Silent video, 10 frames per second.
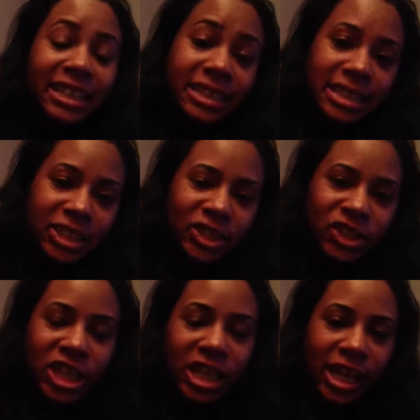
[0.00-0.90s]
This is
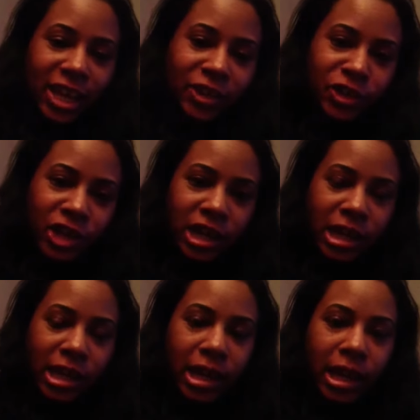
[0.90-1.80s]
Janina
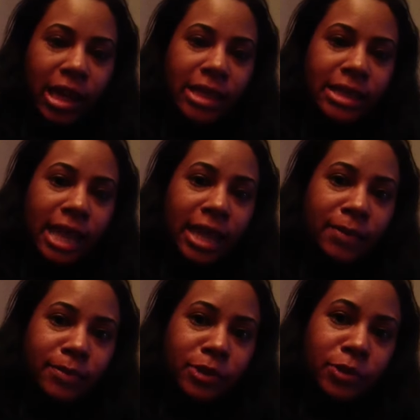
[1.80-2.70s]
Andrina, and I
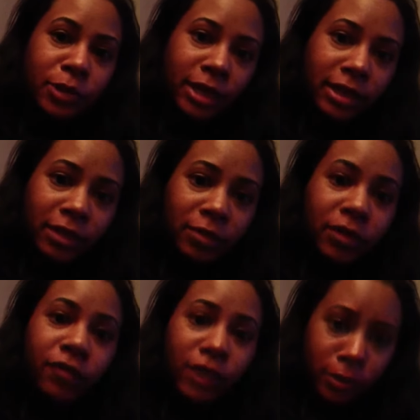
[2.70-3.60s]
am doing the
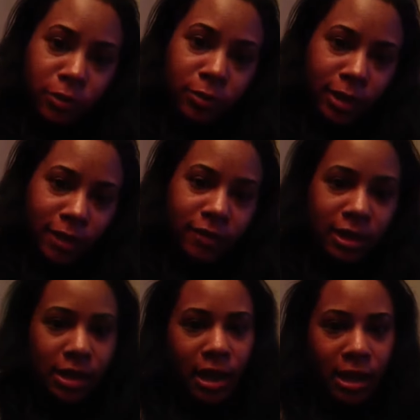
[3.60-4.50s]
review of
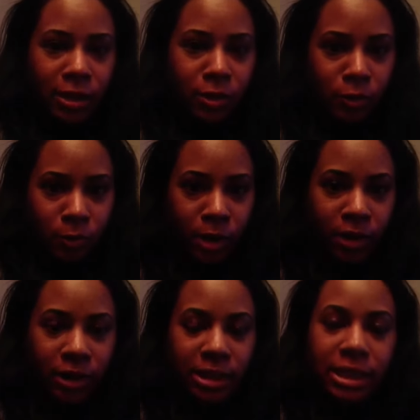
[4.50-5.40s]
the Aio
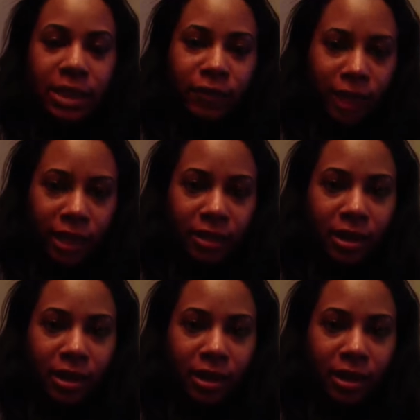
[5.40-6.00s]
Wireless event.